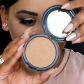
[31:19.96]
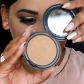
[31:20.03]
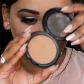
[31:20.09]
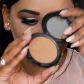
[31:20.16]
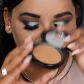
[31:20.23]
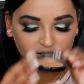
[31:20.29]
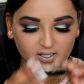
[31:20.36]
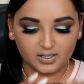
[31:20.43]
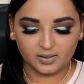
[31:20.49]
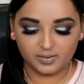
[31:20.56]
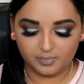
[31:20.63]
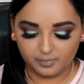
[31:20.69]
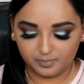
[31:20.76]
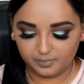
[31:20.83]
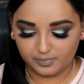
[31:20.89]

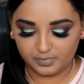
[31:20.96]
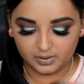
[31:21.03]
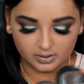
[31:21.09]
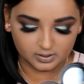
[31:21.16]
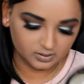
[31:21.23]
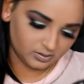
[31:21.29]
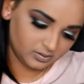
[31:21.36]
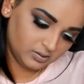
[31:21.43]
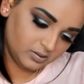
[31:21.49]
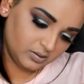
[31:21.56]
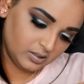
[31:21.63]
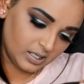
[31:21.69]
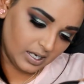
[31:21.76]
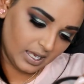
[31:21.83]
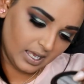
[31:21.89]
um,
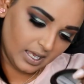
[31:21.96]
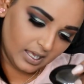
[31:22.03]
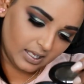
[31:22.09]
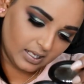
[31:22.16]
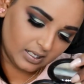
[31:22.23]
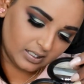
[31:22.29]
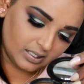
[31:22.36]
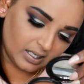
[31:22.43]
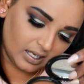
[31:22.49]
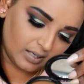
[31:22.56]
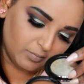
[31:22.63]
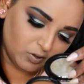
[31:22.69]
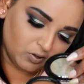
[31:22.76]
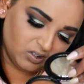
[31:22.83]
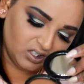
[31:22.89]
and
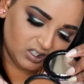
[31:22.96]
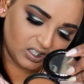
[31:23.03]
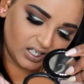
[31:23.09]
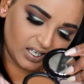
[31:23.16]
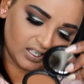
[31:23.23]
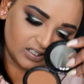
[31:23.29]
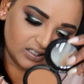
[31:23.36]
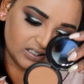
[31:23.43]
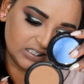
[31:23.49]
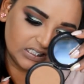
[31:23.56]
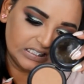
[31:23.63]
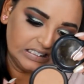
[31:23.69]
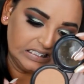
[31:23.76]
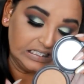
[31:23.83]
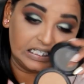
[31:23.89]
I'm using the color
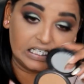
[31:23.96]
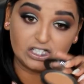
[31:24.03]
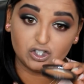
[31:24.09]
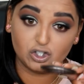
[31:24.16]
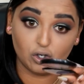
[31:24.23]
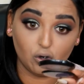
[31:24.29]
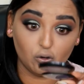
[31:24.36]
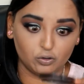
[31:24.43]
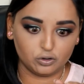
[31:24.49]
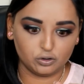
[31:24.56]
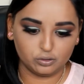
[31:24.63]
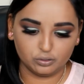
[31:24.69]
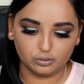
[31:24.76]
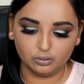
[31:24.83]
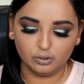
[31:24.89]

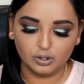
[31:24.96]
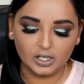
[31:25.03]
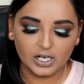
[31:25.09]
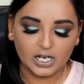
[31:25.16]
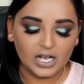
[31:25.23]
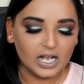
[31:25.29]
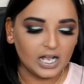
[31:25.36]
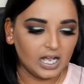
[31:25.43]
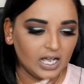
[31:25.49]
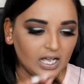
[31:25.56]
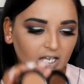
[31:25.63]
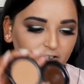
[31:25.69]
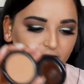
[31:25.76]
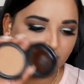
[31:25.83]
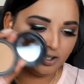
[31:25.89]
DH02
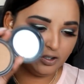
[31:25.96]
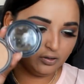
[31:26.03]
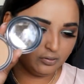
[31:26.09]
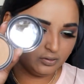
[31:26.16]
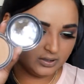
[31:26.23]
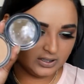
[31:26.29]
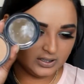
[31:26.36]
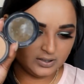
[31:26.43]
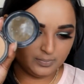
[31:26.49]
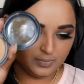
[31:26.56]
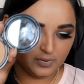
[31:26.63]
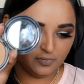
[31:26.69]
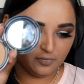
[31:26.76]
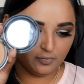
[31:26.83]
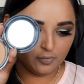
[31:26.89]
I've used this
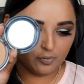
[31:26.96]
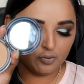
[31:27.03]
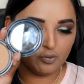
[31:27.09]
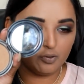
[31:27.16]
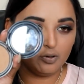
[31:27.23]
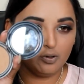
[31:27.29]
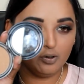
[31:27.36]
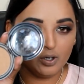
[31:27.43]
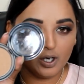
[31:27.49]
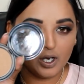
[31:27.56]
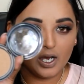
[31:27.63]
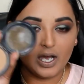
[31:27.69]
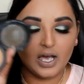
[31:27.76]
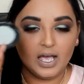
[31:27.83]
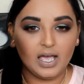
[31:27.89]
before
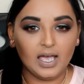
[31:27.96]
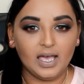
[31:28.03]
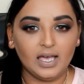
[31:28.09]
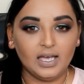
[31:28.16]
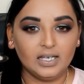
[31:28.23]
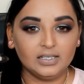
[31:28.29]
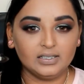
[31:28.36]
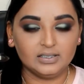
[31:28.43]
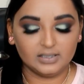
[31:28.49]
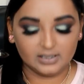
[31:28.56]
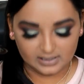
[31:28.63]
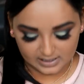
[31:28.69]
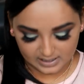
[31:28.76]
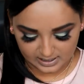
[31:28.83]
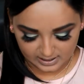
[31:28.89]
and
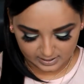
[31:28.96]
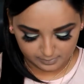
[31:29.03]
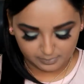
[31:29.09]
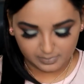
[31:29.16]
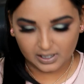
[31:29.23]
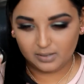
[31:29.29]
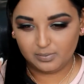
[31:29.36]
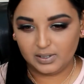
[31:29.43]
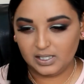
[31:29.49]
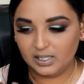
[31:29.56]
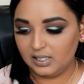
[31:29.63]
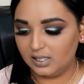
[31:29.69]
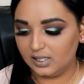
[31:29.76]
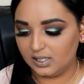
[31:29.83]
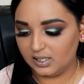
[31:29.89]

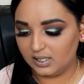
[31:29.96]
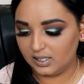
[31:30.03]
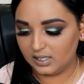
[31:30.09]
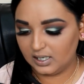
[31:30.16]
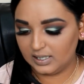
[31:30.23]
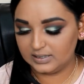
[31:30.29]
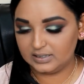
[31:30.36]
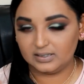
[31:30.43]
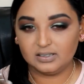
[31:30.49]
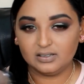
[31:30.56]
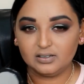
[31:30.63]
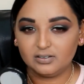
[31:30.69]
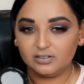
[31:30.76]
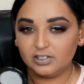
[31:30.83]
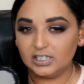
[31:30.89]
maybe I
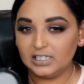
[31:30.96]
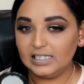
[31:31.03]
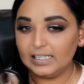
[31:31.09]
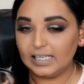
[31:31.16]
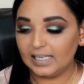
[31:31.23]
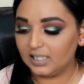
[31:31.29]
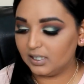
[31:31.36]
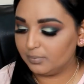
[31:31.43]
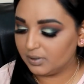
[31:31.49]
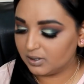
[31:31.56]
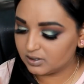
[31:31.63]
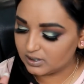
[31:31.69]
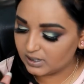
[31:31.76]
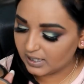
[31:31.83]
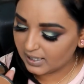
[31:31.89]
didn't really like it
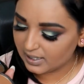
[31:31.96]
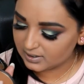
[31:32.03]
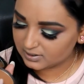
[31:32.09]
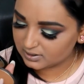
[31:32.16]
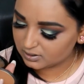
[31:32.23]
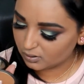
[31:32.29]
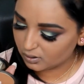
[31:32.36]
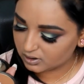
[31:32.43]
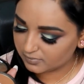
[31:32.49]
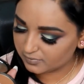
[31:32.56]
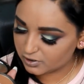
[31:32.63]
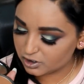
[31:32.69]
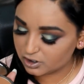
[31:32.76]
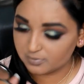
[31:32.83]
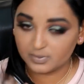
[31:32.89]
because it has sort of a
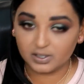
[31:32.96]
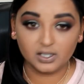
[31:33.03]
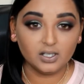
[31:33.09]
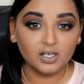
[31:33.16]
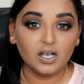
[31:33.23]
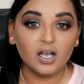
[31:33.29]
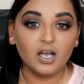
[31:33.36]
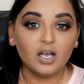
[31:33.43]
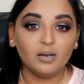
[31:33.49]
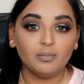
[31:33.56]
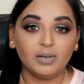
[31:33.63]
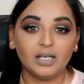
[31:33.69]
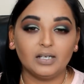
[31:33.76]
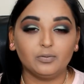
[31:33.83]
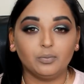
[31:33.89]
shimmer
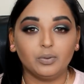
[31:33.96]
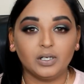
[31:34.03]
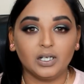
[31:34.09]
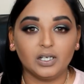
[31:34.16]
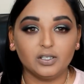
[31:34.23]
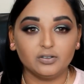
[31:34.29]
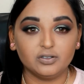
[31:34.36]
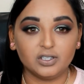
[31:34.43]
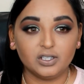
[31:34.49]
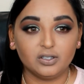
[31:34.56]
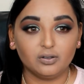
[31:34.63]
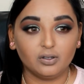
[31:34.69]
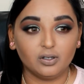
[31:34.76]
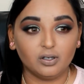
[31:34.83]
but when I used it